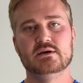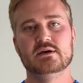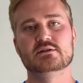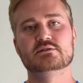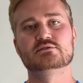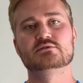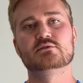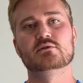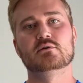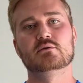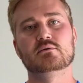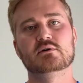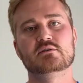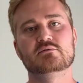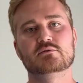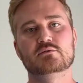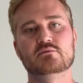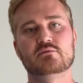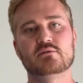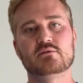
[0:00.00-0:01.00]
And so
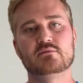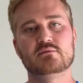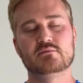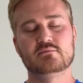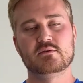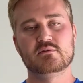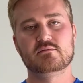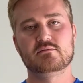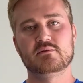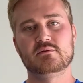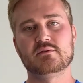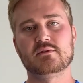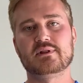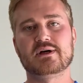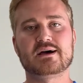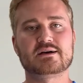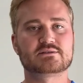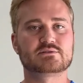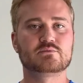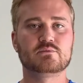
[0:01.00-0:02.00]
if in the
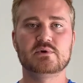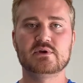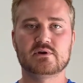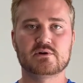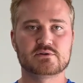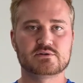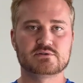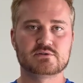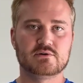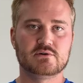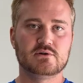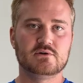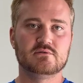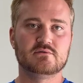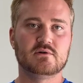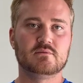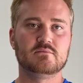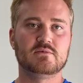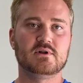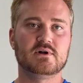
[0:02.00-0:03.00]
last week or so
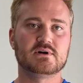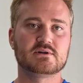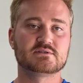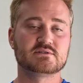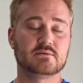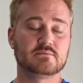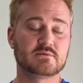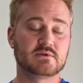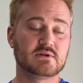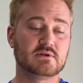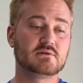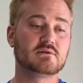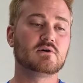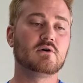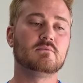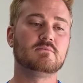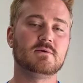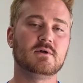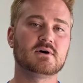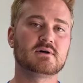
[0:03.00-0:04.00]
you've unplugged something,
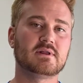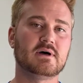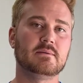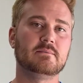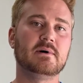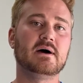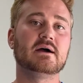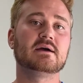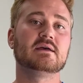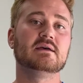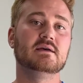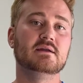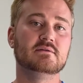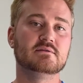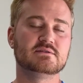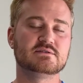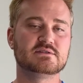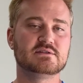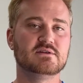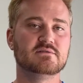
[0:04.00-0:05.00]
go plug that back
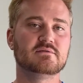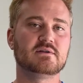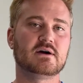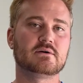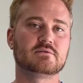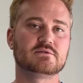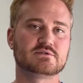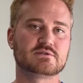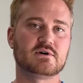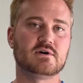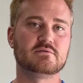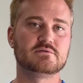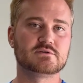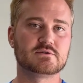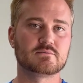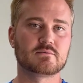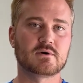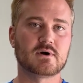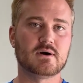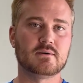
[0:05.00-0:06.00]
in, see if that resolves
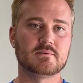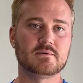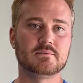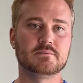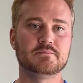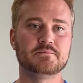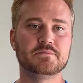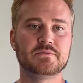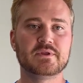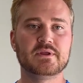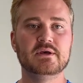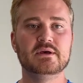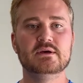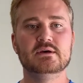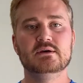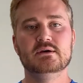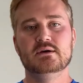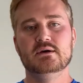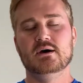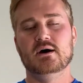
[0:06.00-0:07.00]
your problem.
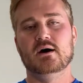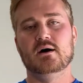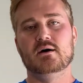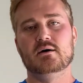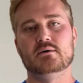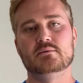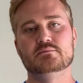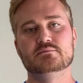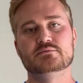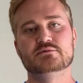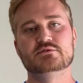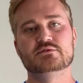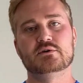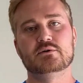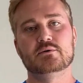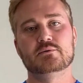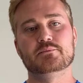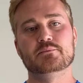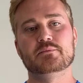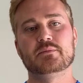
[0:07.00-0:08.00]

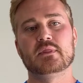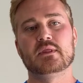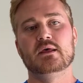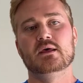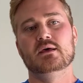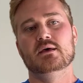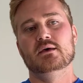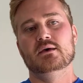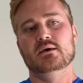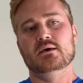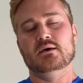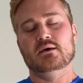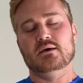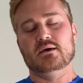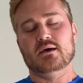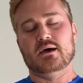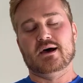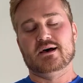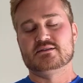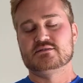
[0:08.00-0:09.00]
So
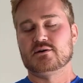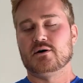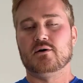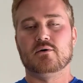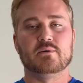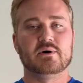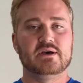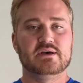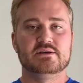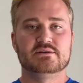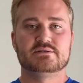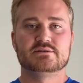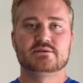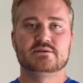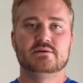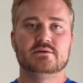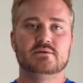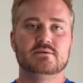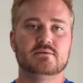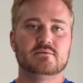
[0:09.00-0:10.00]
as
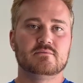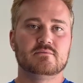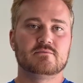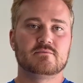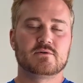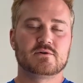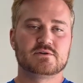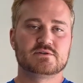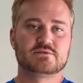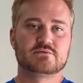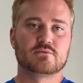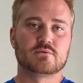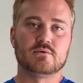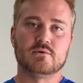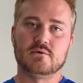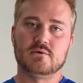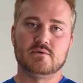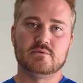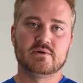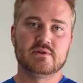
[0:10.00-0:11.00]
always, first
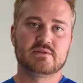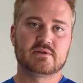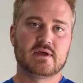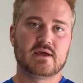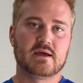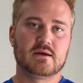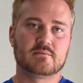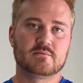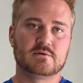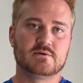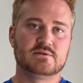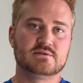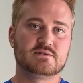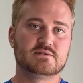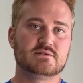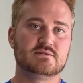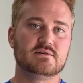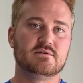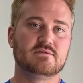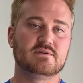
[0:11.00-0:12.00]
rule with
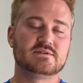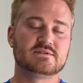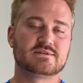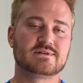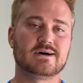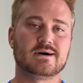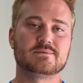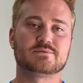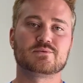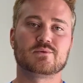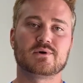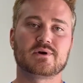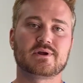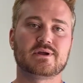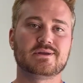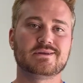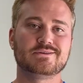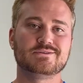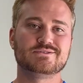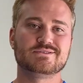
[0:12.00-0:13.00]
cameras, if it stops
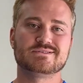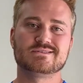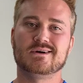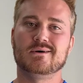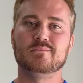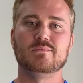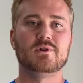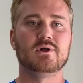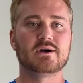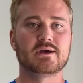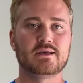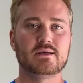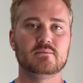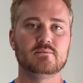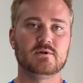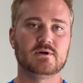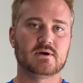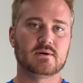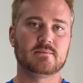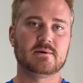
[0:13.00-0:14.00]
working, just unplug it,
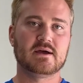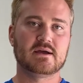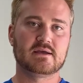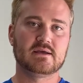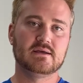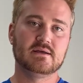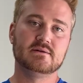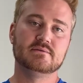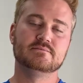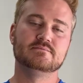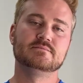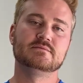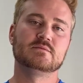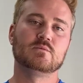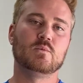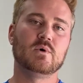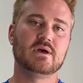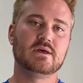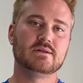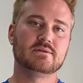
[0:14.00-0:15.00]
plug it back in,
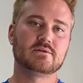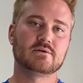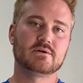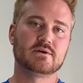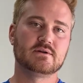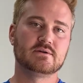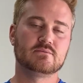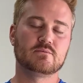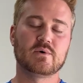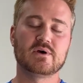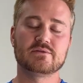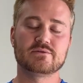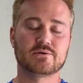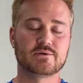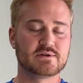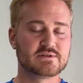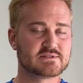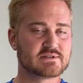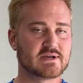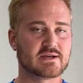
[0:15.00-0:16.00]
wait
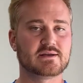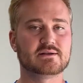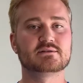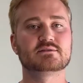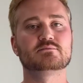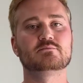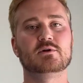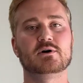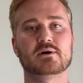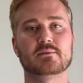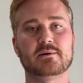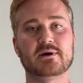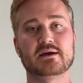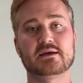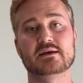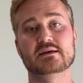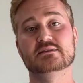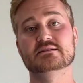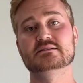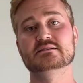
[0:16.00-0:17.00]
30 seconds, plug it
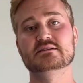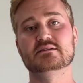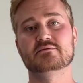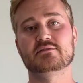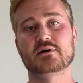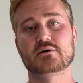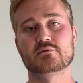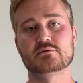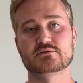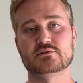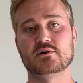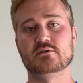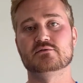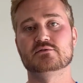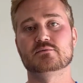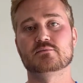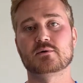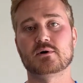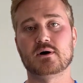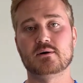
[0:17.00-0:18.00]
back in, see if that resolves
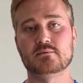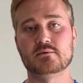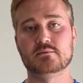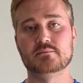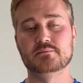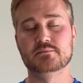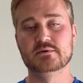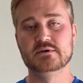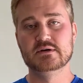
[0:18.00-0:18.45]
your problem.